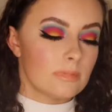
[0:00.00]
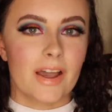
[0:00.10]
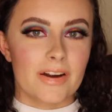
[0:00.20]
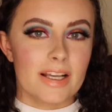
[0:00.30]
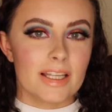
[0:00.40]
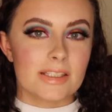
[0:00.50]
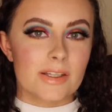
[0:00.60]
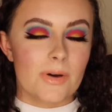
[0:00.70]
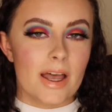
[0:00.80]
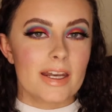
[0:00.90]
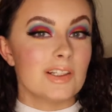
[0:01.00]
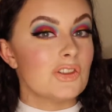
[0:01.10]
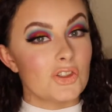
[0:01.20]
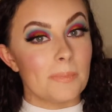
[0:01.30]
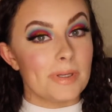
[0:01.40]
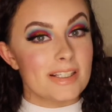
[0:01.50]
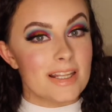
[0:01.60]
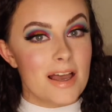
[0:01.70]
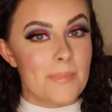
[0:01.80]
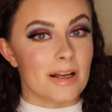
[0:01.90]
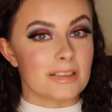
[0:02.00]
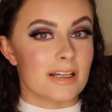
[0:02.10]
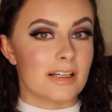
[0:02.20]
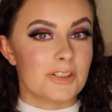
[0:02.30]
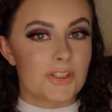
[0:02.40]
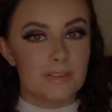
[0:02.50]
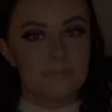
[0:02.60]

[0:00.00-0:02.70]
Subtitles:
Alright, let's go ahead and jump into that montage.